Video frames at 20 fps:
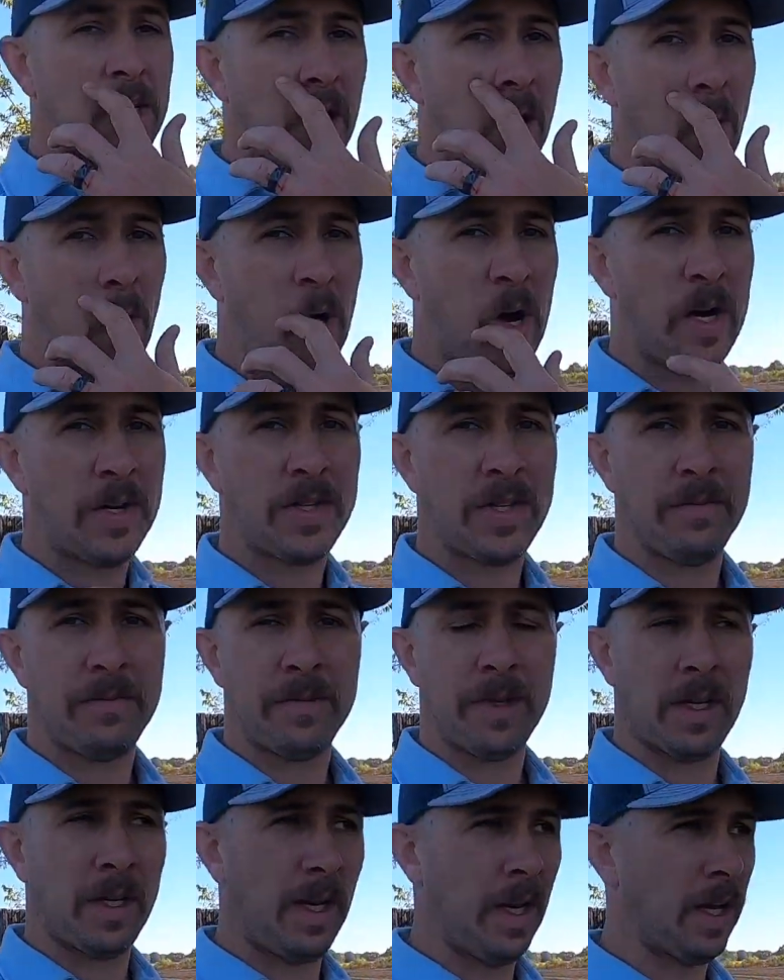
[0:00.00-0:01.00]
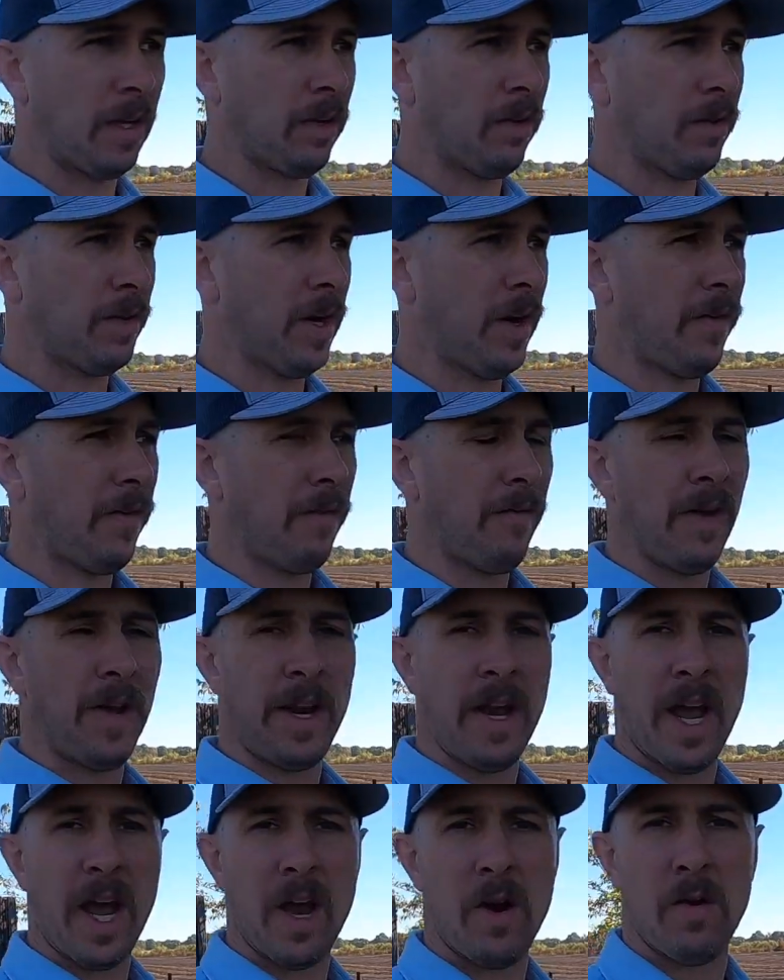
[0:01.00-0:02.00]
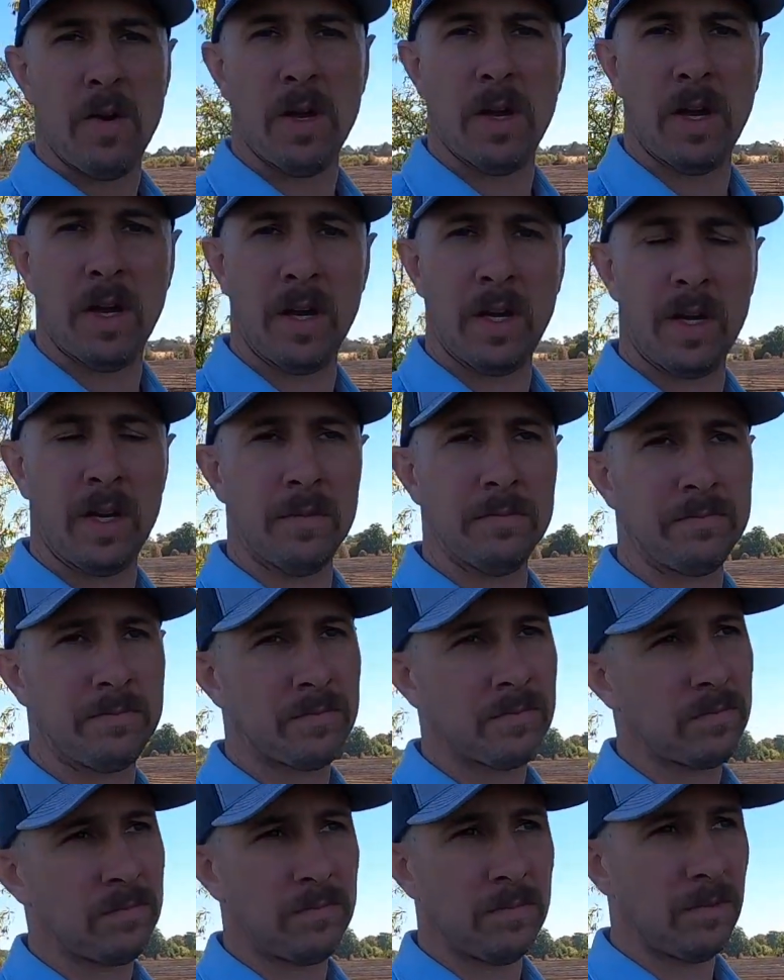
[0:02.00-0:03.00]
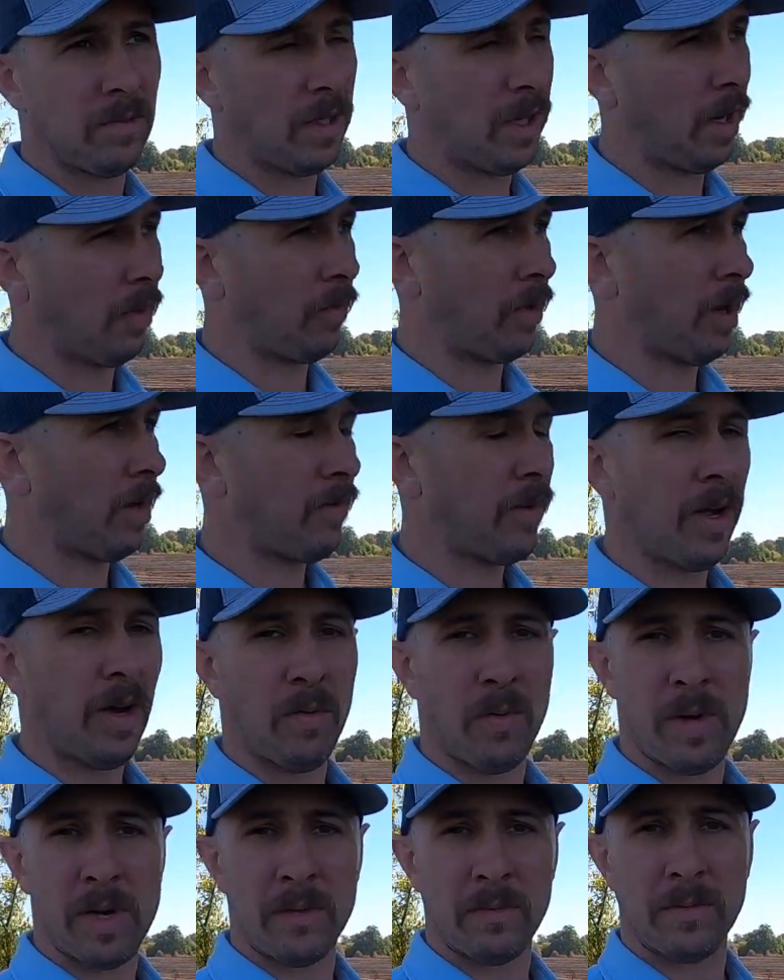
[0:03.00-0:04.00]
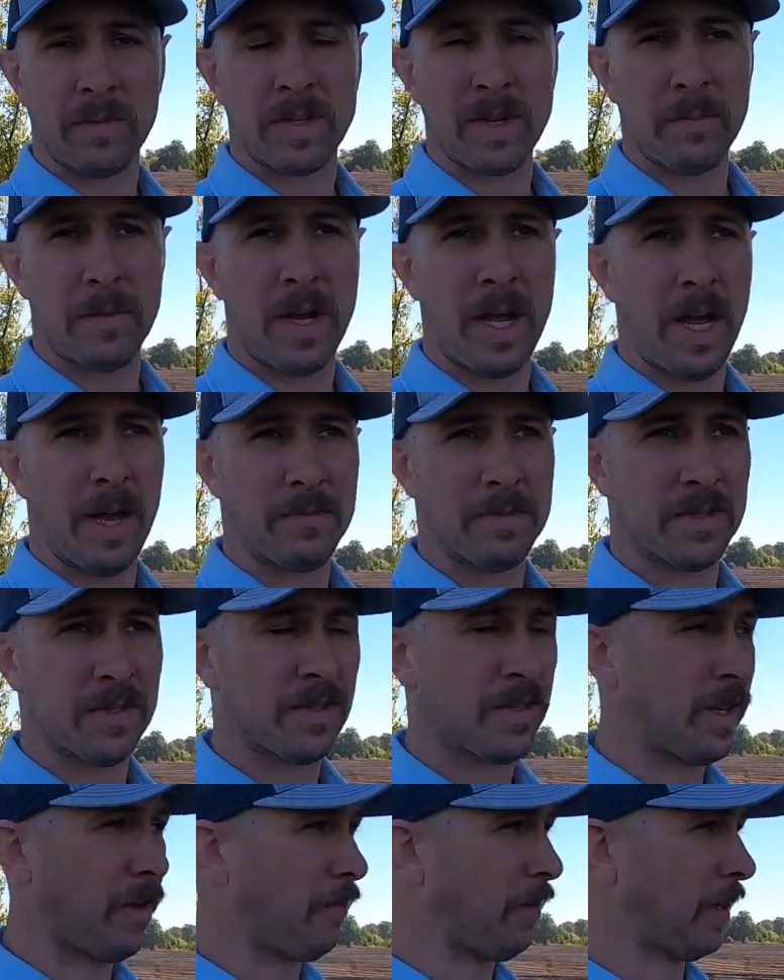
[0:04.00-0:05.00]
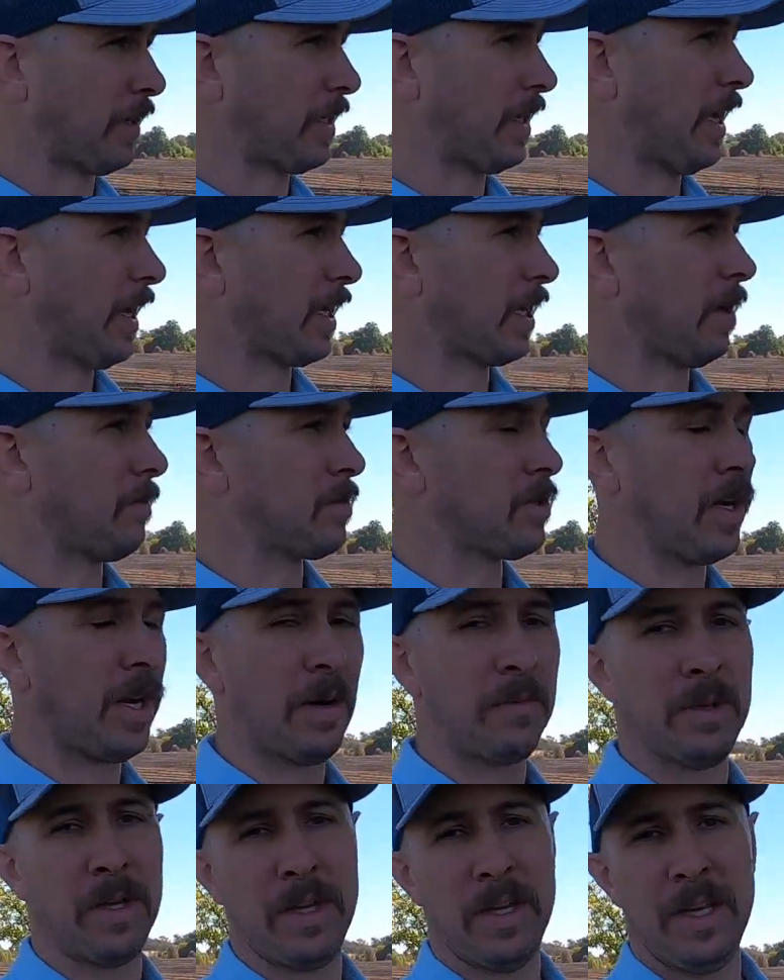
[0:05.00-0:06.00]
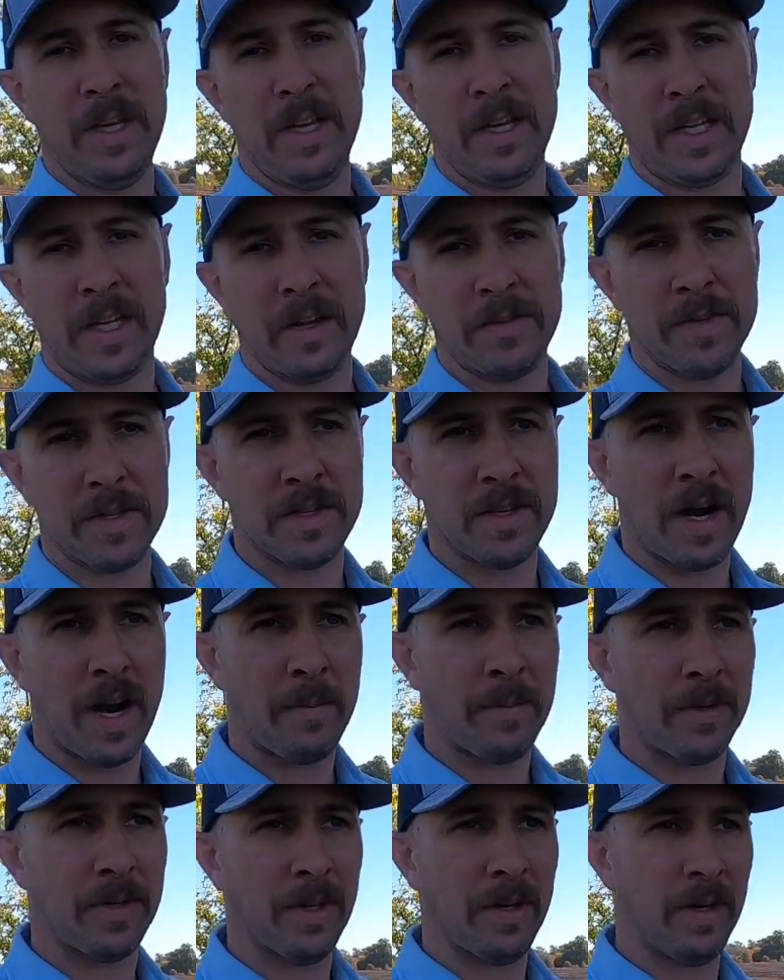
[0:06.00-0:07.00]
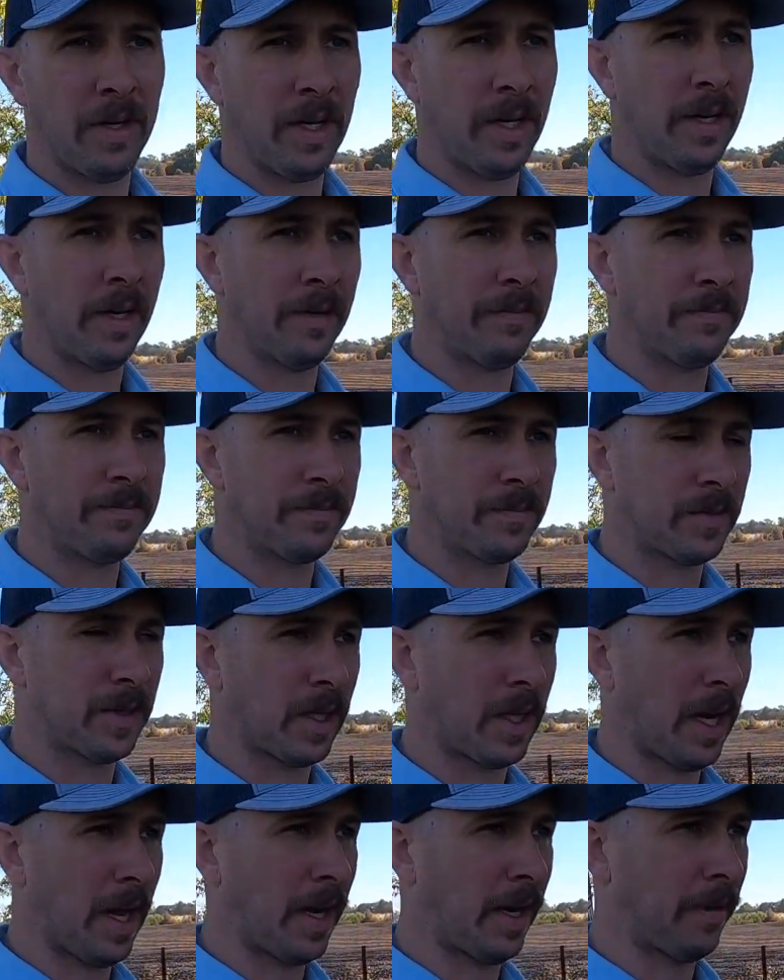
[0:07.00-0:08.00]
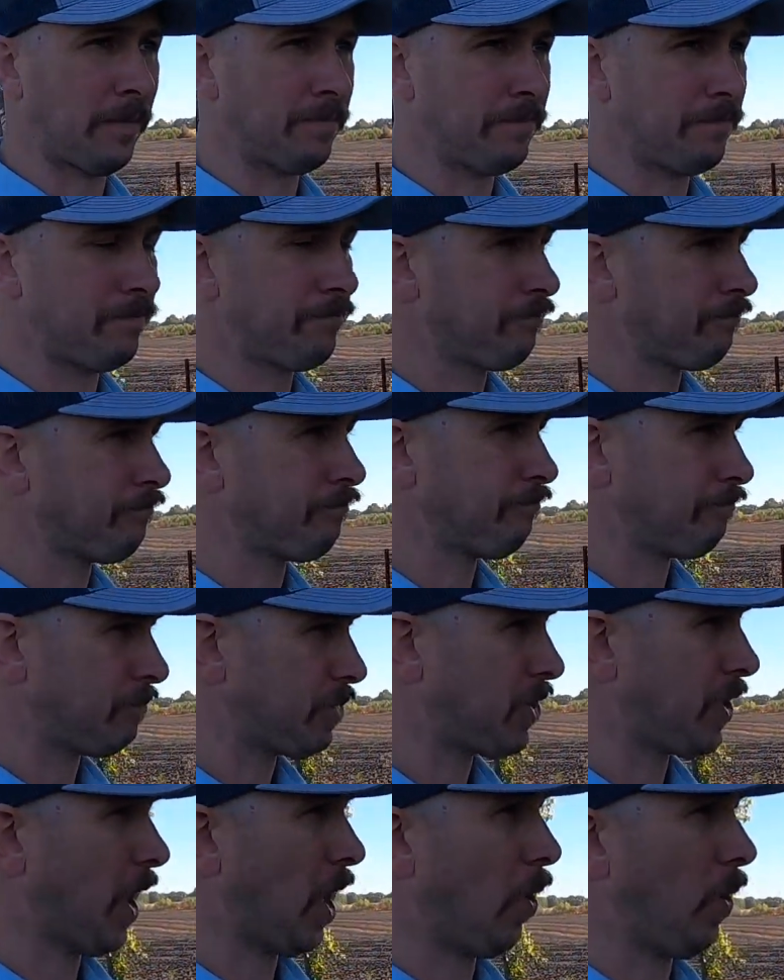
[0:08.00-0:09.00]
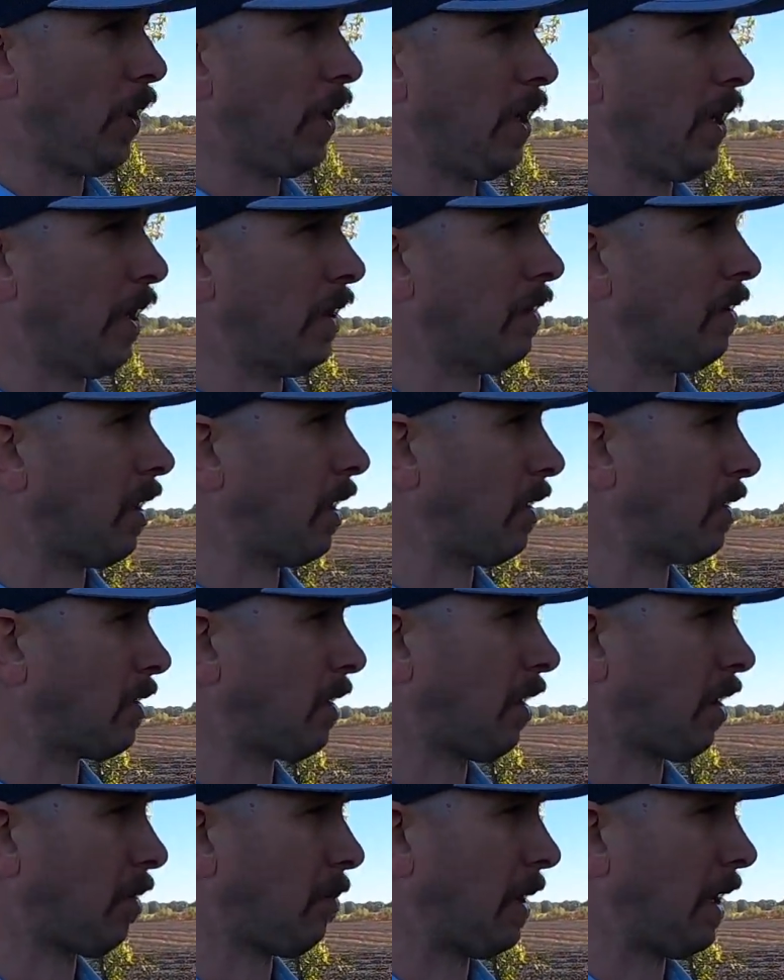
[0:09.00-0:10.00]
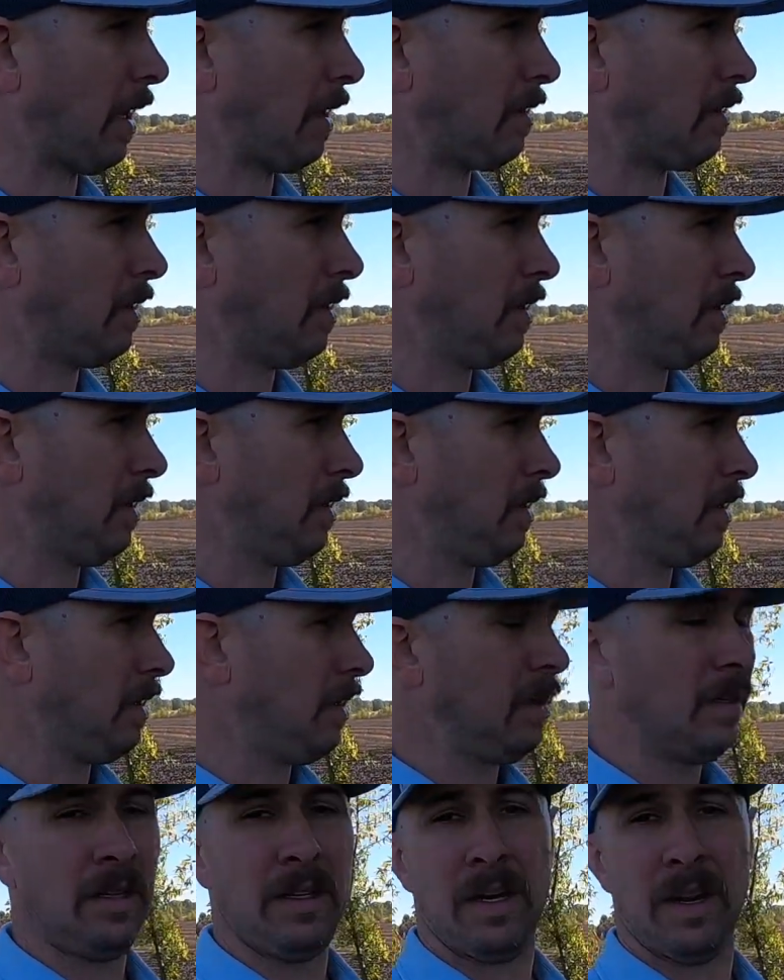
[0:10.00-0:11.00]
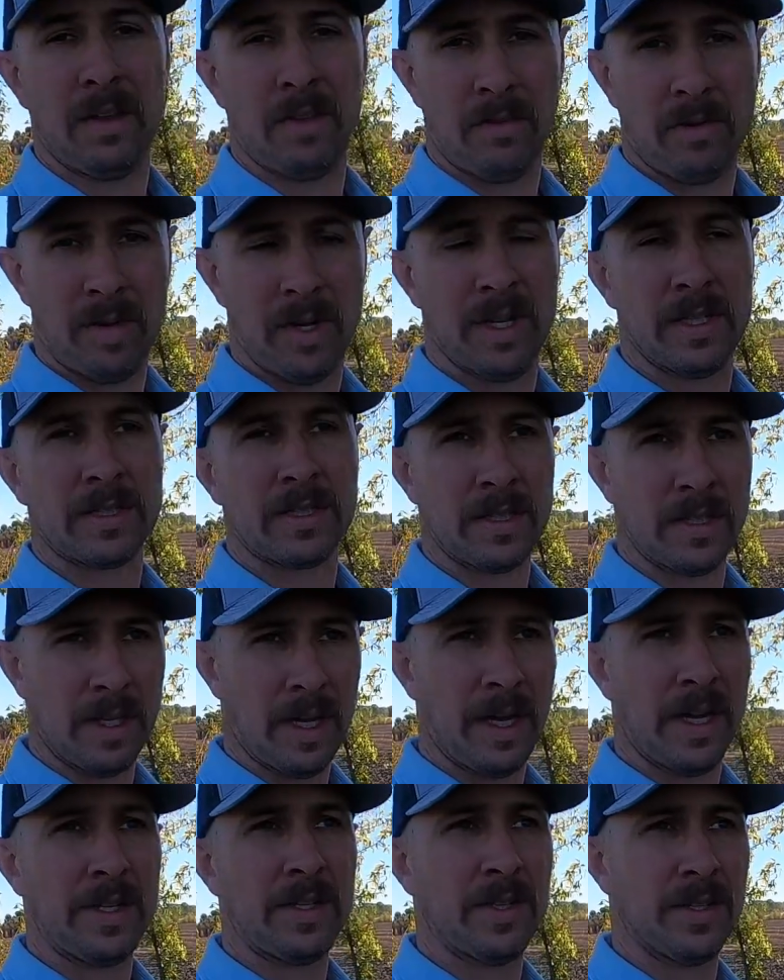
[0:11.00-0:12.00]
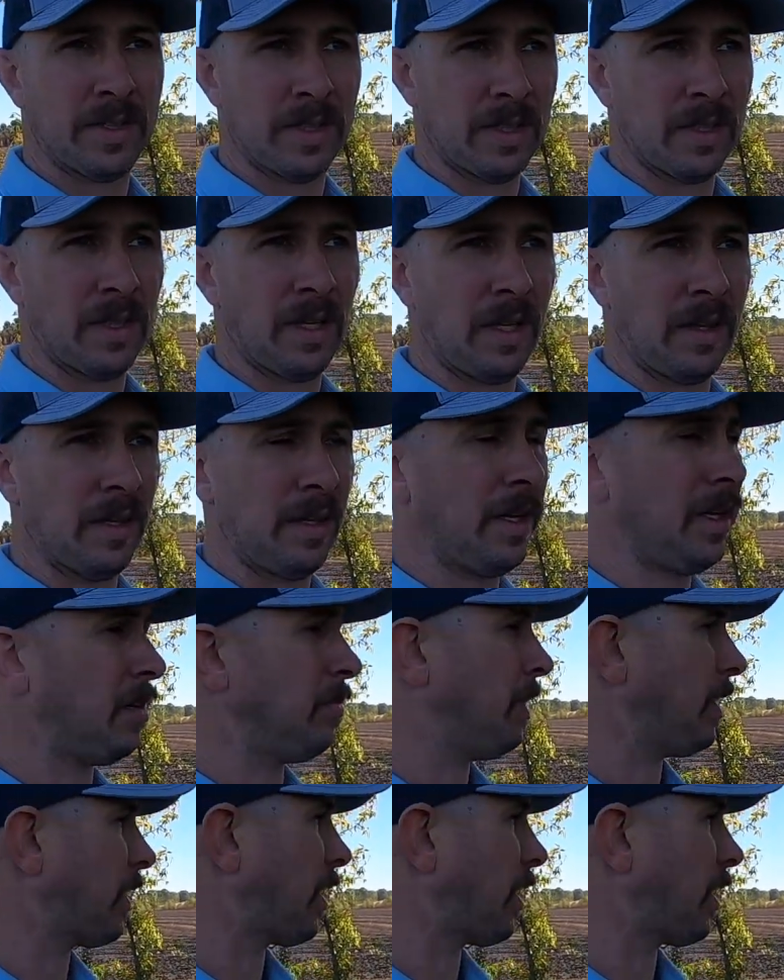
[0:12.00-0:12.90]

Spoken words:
y'all watching. Again, a little different video. You know, we never know when sometimes stuff like that comes up. Gives us an opportunity to kind of show it and talk about, you know, the risk, the dangers, and the need to be